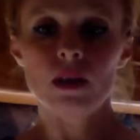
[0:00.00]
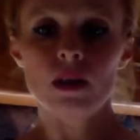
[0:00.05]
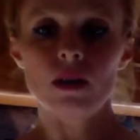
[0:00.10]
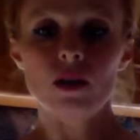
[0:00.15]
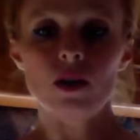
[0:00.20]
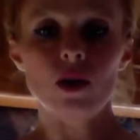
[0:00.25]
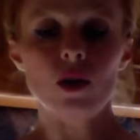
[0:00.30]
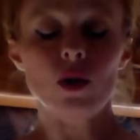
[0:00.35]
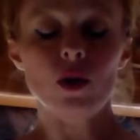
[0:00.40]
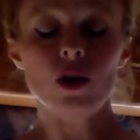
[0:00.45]

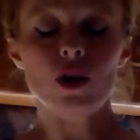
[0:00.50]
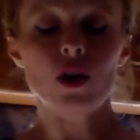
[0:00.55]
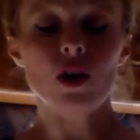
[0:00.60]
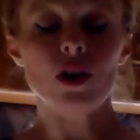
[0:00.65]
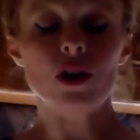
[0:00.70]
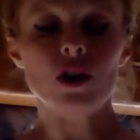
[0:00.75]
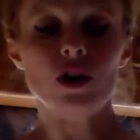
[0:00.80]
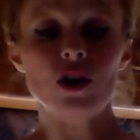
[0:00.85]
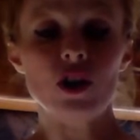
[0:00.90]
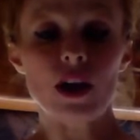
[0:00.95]
You know, you're
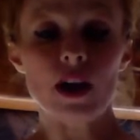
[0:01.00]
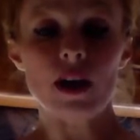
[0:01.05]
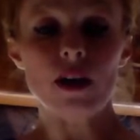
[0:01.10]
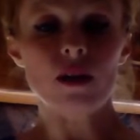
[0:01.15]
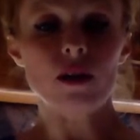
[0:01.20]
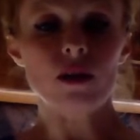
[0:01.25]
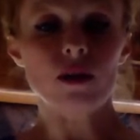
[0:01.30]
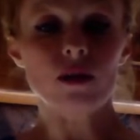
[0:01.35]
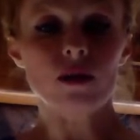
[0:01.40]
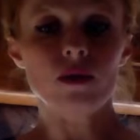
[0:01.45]
in
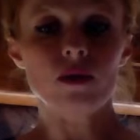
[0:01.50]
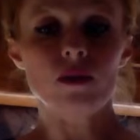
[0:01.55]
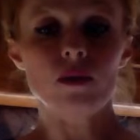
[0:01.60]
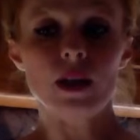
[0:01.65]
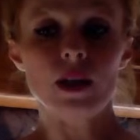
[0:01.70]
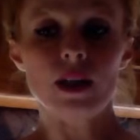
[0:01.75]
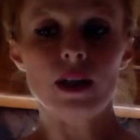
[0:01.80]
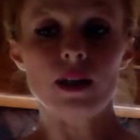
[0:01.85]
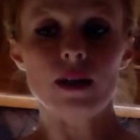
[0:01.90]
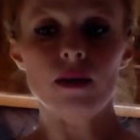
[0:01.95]
jail. We
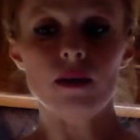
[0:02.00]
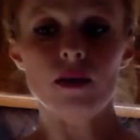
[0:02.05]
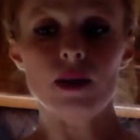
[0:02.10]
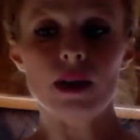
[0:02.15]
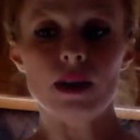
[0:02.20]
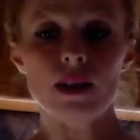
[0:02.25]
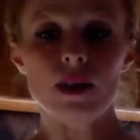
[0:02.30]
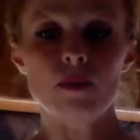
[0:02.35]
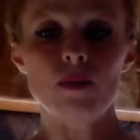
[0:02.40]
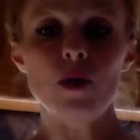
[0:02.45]
can
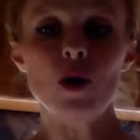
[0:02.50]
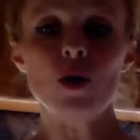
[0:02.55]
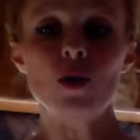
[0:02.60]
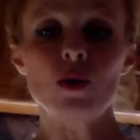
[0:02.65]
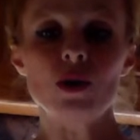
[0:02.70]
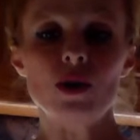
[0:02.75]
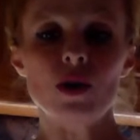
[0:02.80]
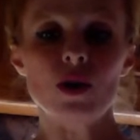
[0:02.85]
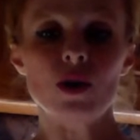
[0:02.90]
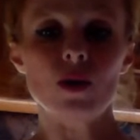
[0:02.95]

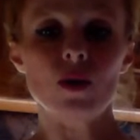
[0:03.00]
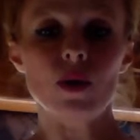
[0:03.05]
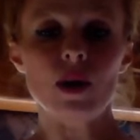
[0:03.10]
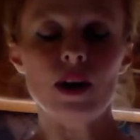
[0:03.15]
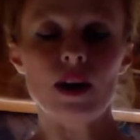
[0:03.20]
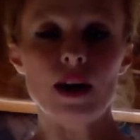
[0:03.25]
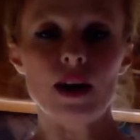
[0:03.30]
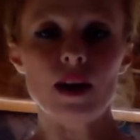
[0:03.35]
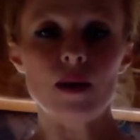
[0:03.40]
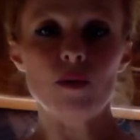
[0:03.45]
expose you at
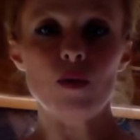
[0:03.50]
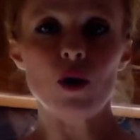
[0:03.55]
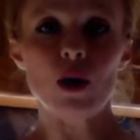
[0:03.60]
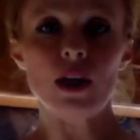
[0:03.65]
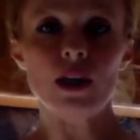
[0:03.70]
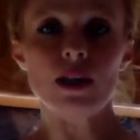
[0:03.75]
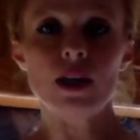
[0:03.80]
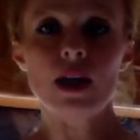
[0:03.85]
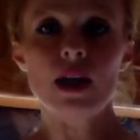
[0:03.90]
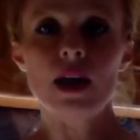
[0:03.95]
any
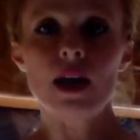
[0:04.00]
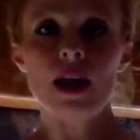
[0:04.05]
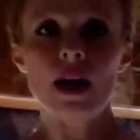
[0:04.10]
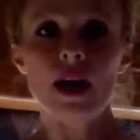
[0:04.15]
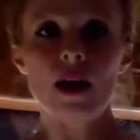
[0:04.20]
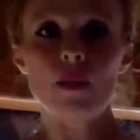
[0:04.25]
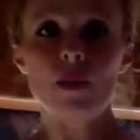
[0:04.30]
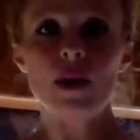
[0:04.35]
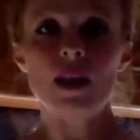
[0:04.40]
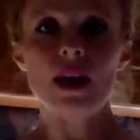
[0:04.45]
point.
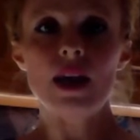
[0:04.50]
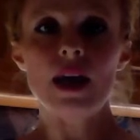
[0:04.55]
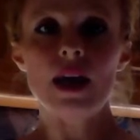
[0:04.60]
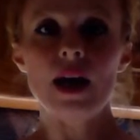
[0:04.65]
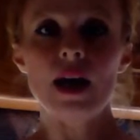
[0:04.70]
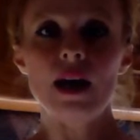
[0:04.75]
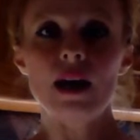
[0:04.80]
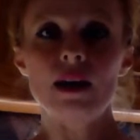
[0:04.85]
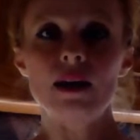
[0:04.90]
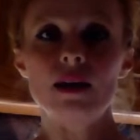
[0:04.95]
And when they
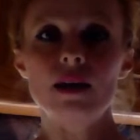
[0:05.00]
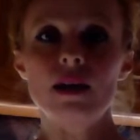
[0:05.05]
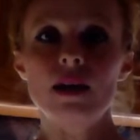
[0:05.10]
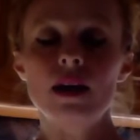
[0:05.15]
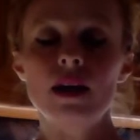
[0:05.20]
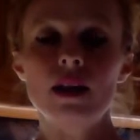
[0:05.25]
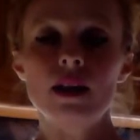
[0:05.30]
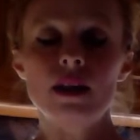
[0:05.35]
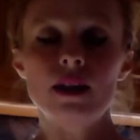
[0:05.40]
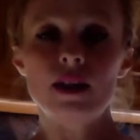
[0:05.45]
had
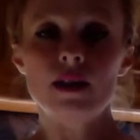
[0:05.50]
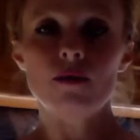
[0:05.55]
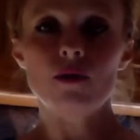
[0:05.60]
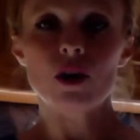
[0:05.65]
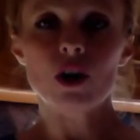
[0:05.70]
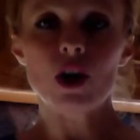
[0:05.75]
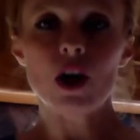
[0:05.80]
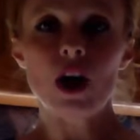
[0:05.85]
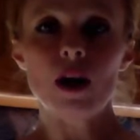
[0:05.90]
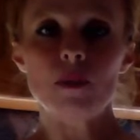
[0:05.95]
the
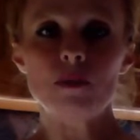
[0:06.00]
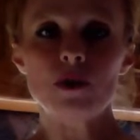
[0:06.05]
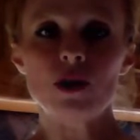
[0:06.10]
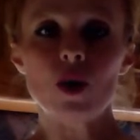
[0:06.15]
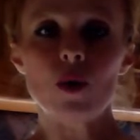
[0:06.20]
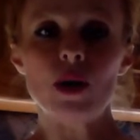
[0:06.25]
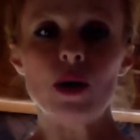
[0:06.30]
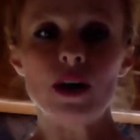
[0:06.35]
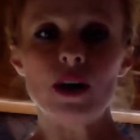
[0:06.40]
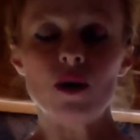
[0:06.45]
different cops
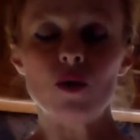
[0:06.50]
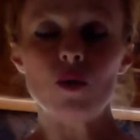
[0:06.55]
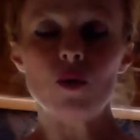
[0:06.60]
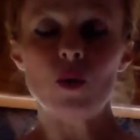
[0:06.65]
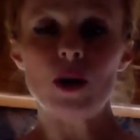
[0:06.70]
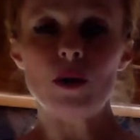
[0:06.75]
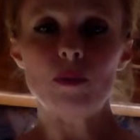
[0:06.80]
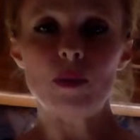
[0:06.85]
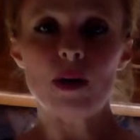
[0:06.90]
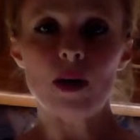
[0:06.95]
going in
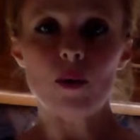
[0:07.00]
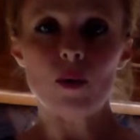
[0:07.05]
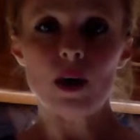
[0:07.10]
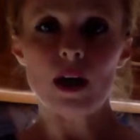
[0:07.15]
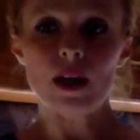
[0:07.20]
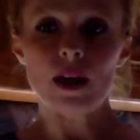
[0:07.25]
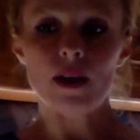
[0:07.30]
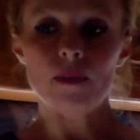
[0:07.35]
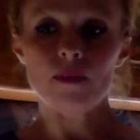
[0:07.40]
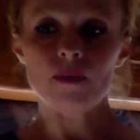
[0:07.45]
one by
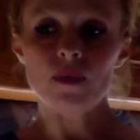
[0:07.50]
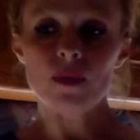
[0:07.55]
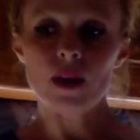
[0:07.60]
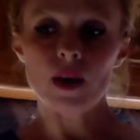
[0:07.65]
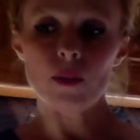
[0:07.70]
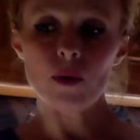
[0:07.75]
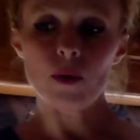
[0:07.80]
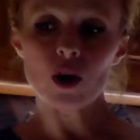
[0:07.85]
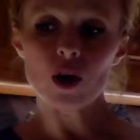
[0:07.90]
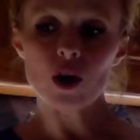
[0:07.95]
one, they
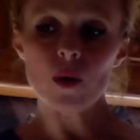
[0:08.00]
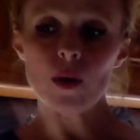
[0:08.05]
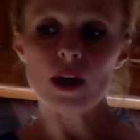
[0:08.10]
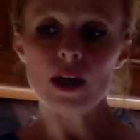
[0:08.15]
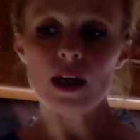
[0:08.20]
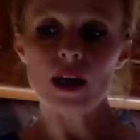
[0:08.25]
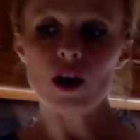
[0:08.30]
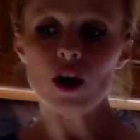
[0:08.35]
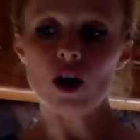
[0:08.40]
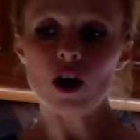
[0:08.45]
weren't going
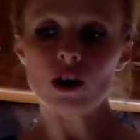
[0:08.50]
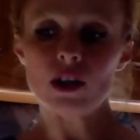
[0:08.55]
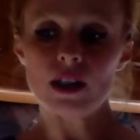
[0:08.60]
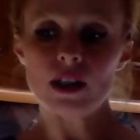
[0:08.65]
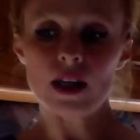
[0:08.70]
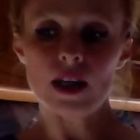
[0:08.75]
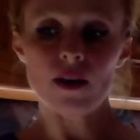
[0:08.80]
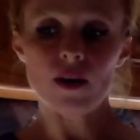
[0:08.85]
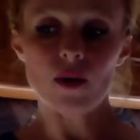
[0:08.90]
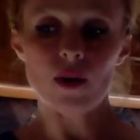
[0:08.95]
in all
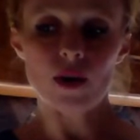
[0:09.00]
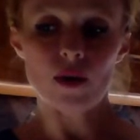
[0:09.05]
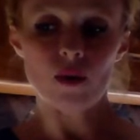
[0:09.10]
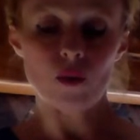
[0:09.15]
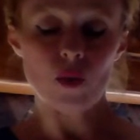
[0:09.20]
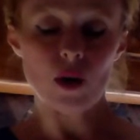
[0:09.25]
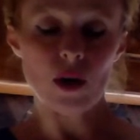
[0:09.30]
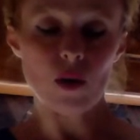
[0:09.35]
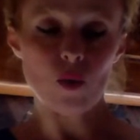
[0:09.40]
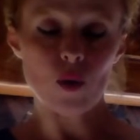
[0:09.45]
together
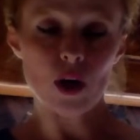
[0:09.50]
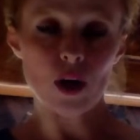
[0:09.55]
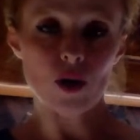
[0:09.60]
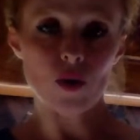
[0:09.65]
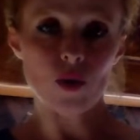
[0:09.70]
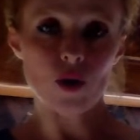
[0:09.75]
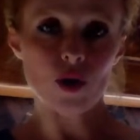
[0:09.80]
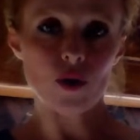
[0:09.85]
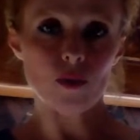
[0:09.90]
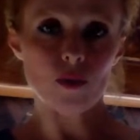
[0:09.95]
in one
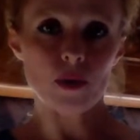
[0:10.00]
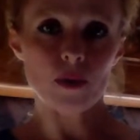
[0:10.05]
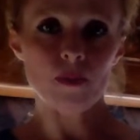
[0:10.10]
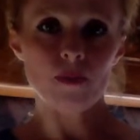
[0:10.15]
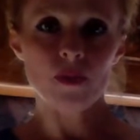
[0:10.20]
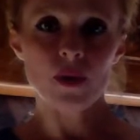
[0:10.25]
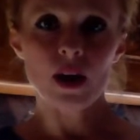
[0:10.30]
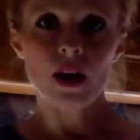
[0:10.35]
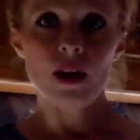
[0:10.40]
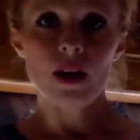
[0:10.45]
group.
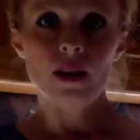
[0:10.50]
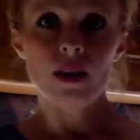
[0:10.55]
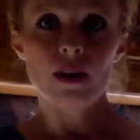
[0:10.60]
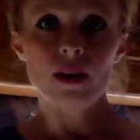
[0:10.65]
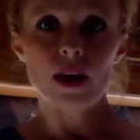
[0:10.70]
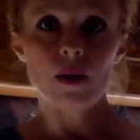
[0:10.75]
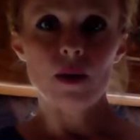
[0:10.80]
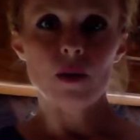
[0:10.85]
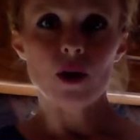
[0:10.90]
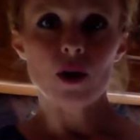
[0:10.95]

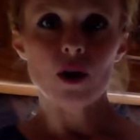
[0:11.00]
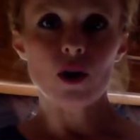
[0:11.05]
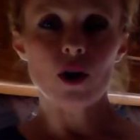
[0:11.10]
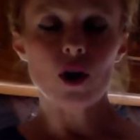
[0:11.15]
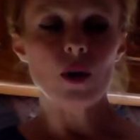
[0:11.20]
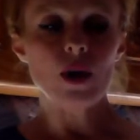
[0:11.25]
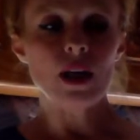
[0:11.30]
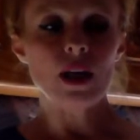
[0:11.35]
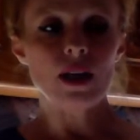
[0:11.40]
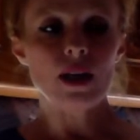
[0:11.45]
They were
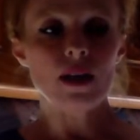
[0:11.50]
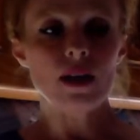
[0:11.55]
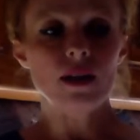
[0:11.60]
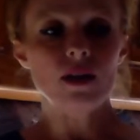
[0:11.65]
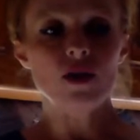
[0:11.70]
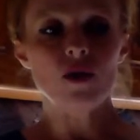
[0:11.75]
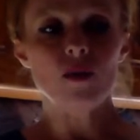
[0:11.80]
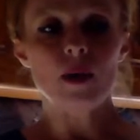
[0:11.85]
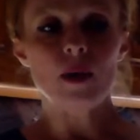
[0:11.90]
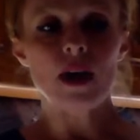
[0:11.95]
going
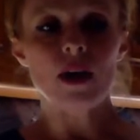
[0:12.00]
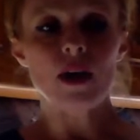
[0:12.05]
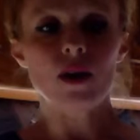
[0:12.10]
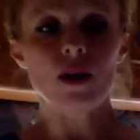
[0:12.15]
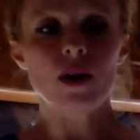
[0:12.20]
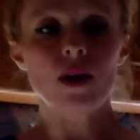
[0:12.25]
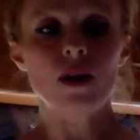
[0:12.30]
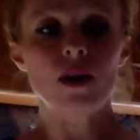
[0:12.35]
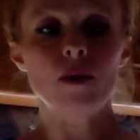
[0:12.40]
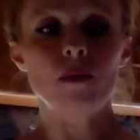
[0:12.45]
into my
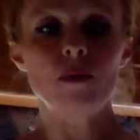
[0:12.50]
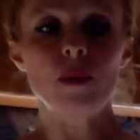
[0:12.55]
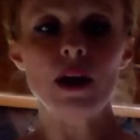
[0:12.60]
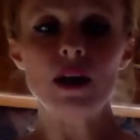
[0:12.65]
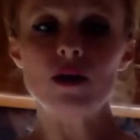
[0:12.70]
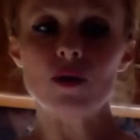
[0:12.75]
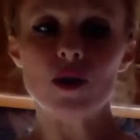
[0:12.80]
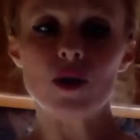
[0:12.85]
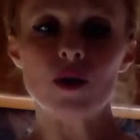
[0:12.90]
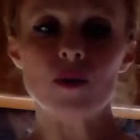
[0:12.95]

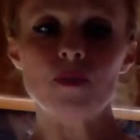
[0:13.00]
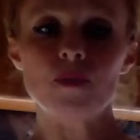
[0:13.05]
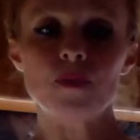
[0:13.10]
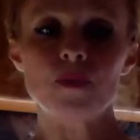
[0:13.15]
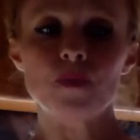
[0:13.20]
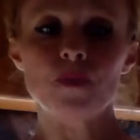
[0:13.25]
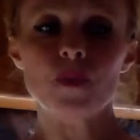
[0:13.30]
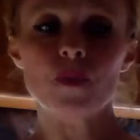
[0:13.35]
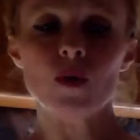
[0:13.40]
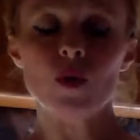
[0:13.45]
bedroom
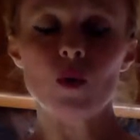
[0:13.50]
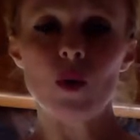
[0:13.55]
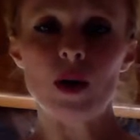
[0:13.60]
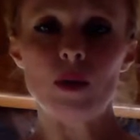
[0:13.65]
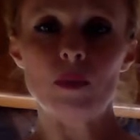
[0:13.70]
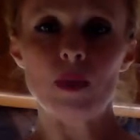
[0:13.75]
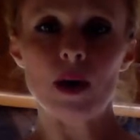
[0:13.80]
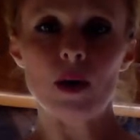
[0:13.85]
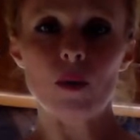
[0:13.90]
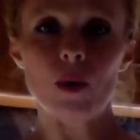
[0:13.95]
one
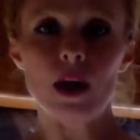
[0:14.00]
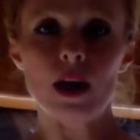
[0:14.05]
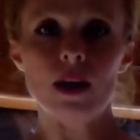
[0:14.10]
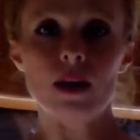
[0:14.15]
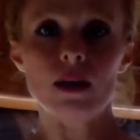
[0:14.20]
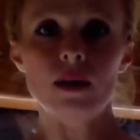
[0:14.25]
by one.